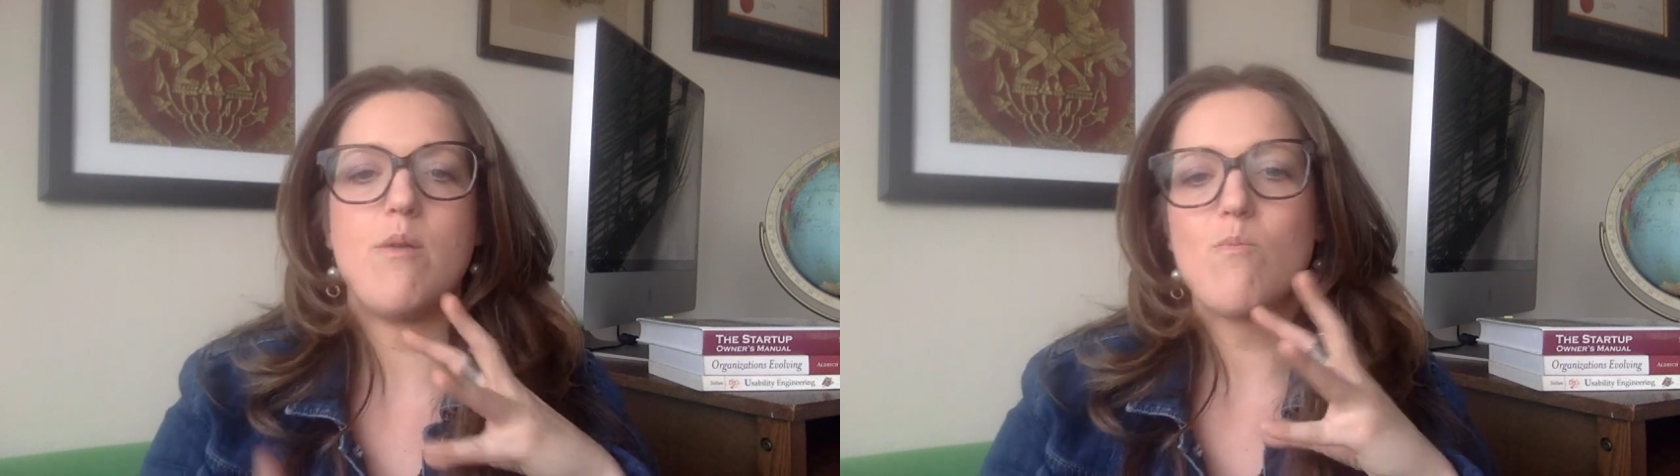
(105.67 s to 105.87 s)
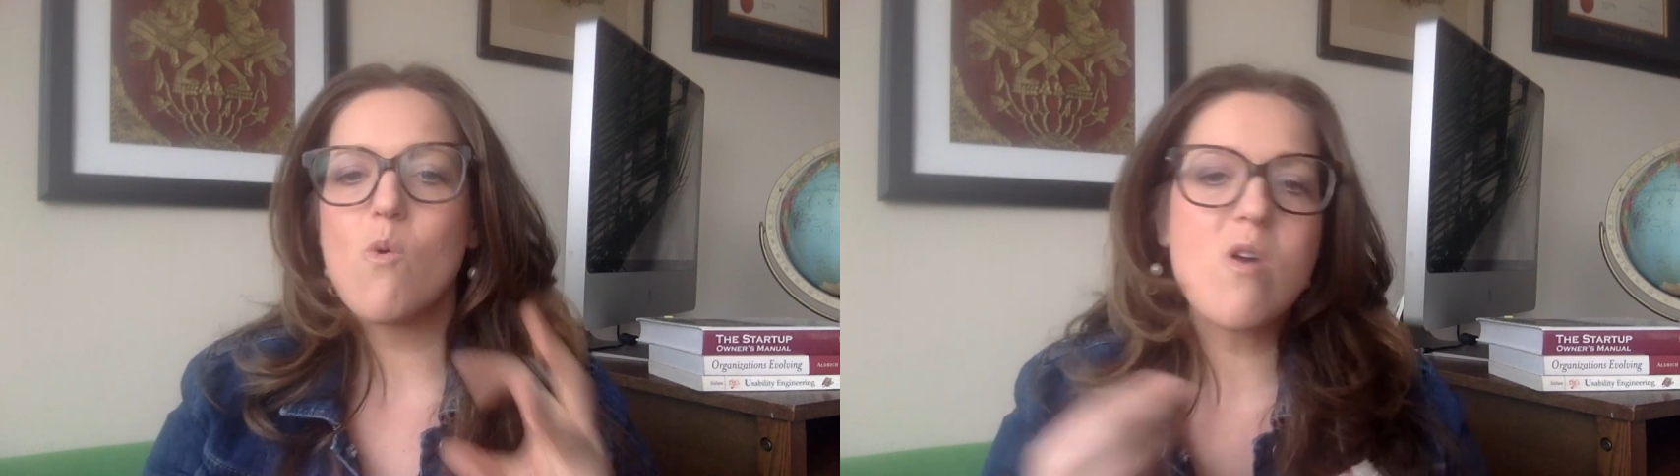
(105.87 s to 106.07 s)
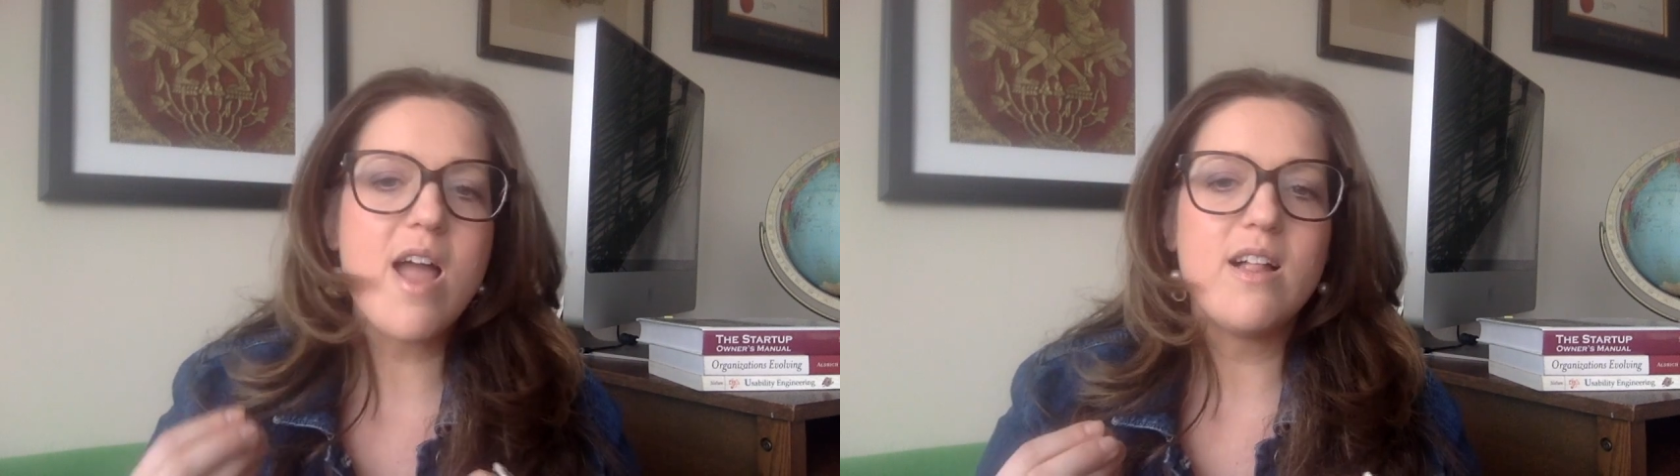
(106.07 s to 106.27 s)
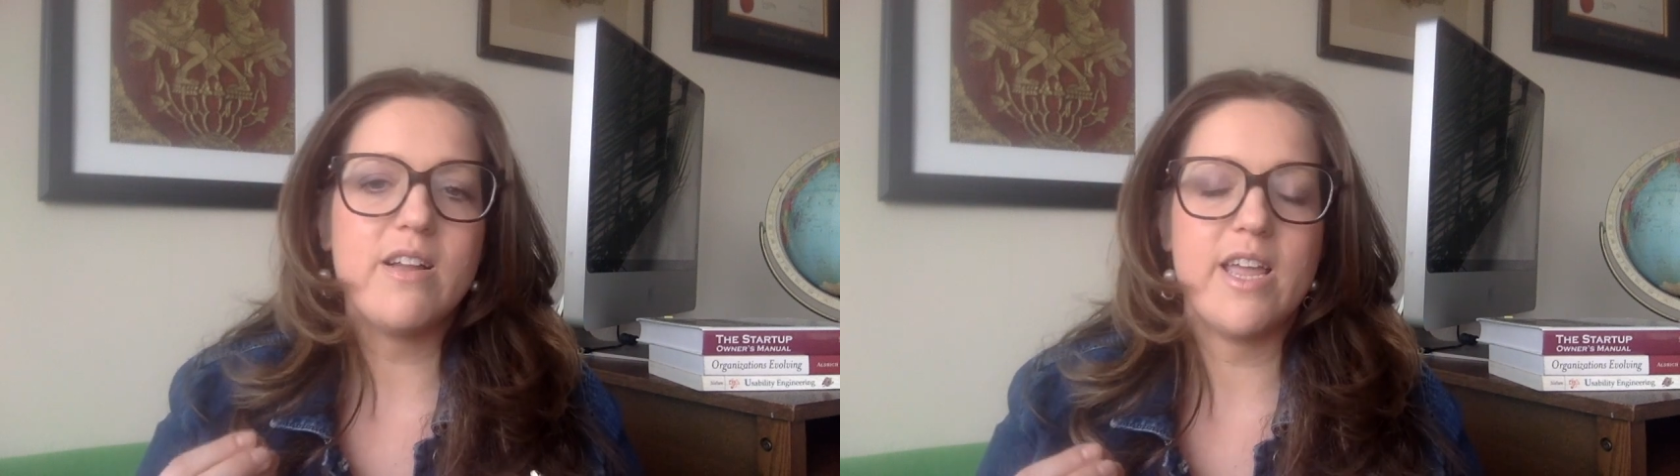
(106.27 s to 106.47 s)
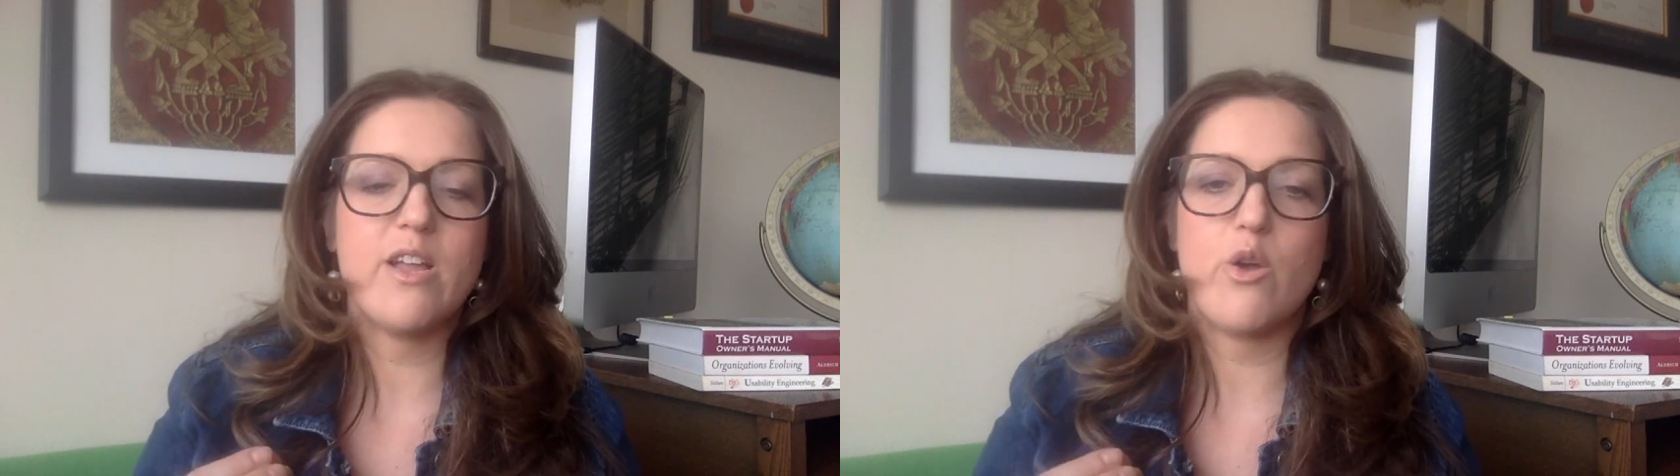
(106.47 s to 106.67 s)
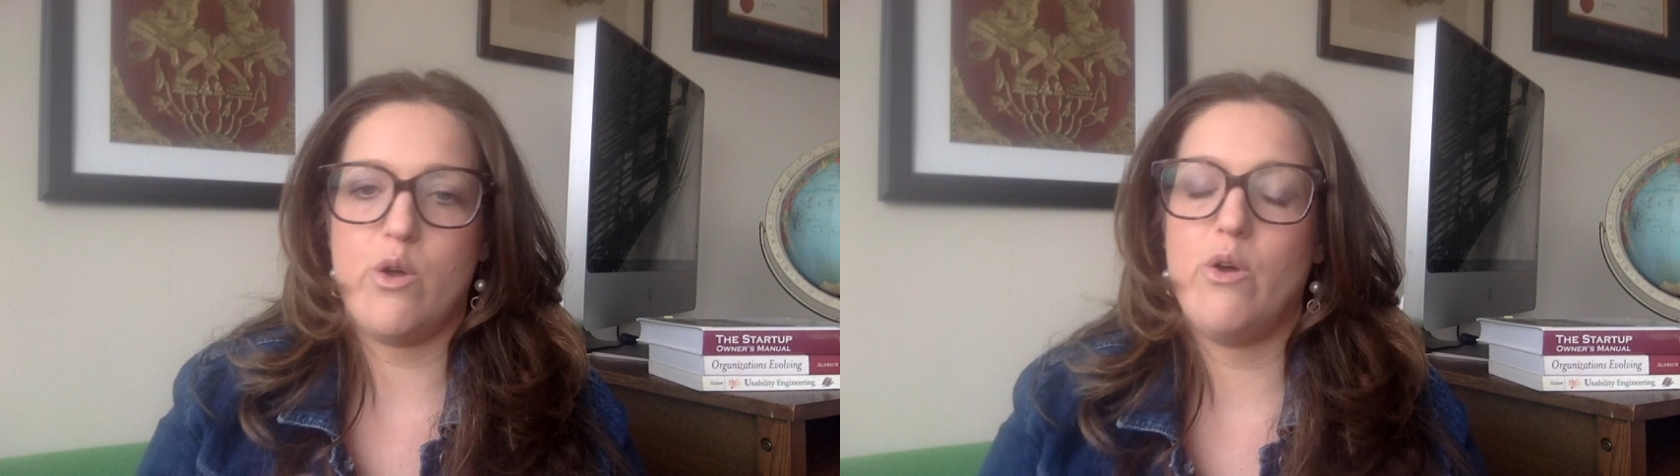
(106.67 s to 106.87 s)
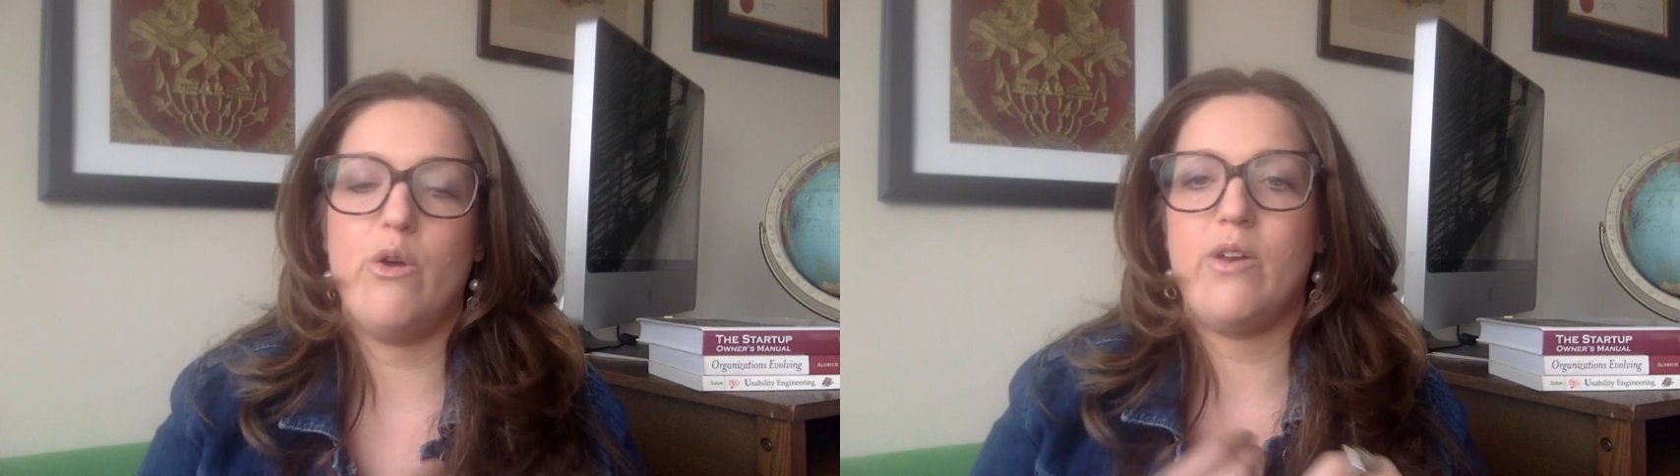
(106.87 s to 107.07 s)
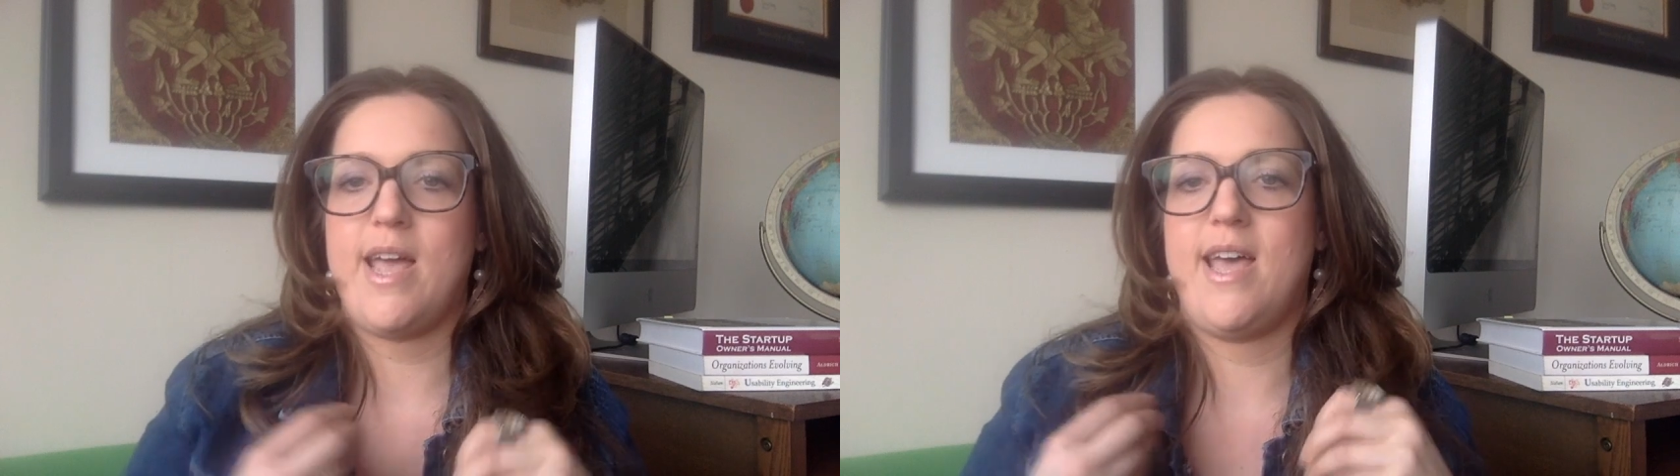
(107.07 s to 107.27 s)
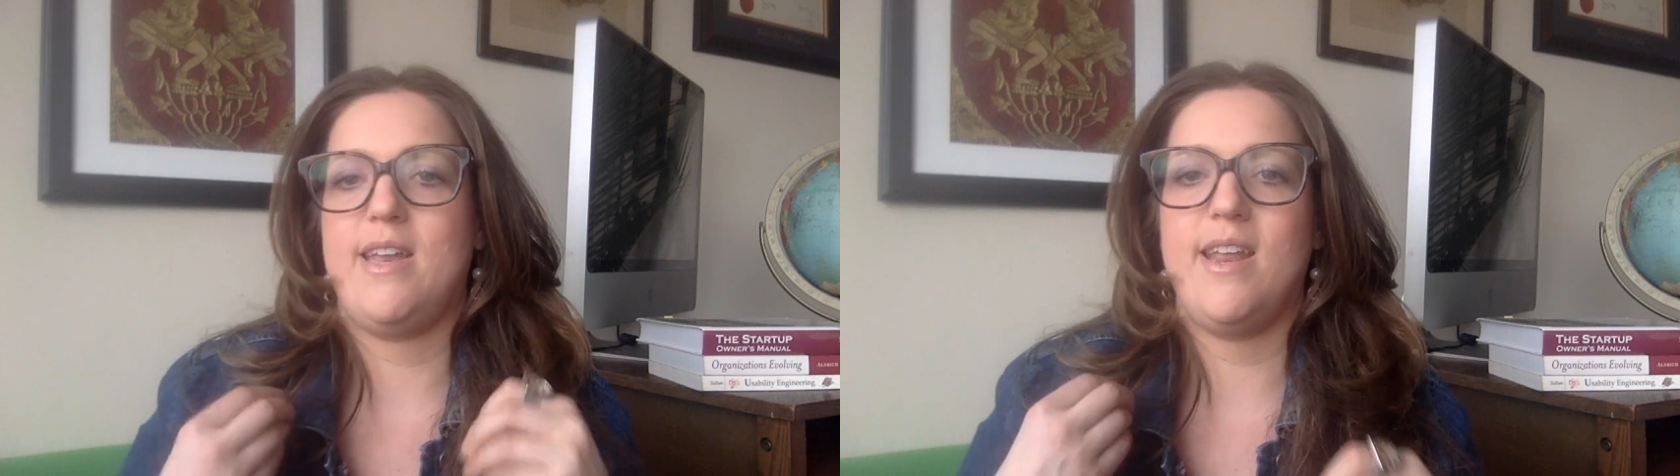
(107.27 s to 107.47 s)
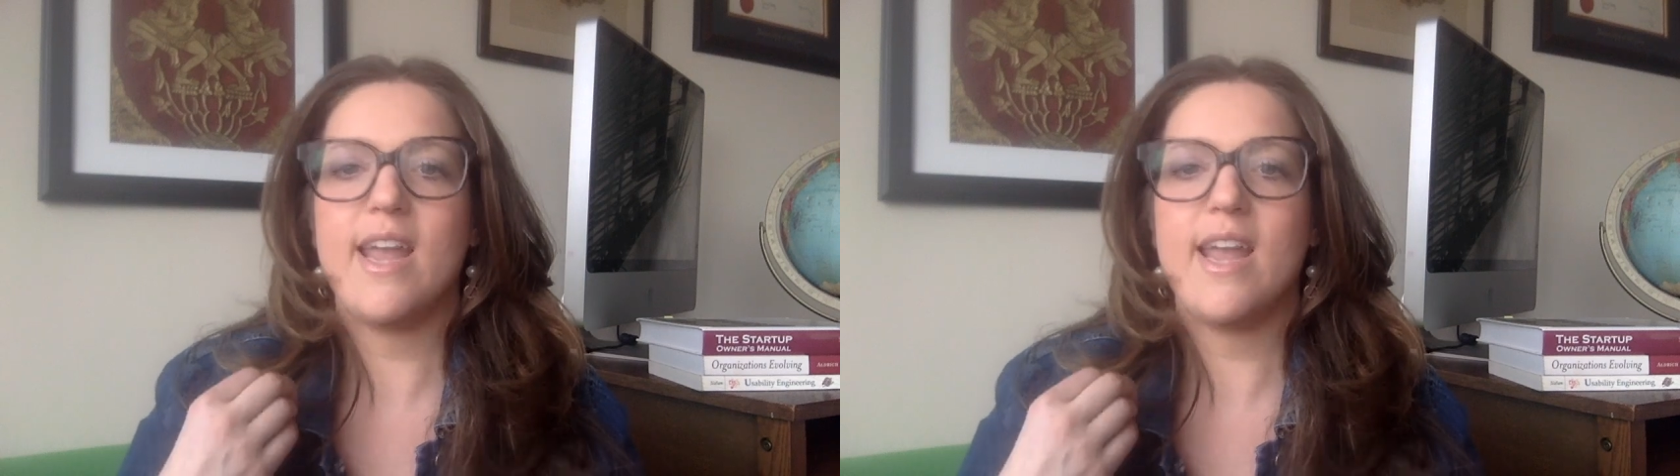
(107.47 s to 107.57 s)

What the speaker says: and more elegant code and